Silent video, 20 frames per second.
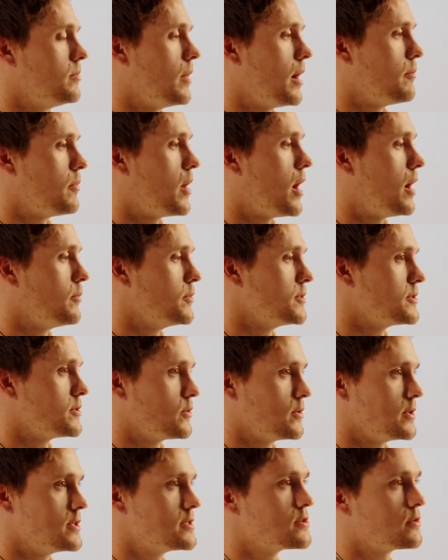My mom was
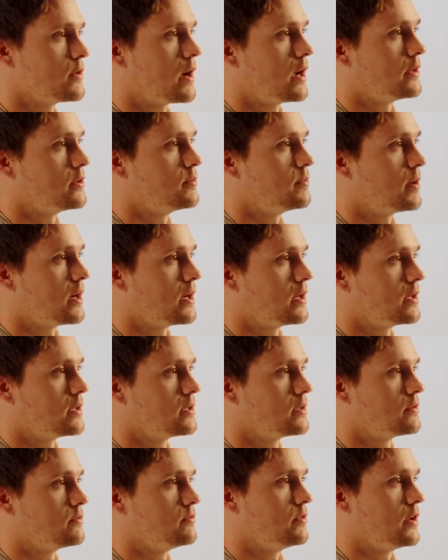always surrounded by
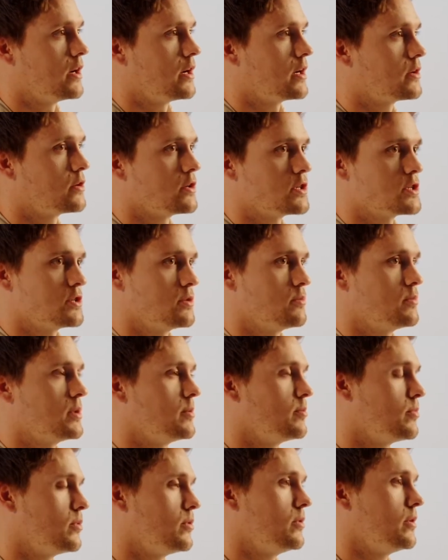very Christian
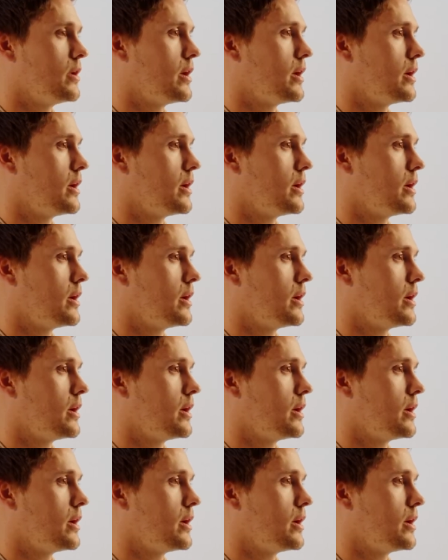people,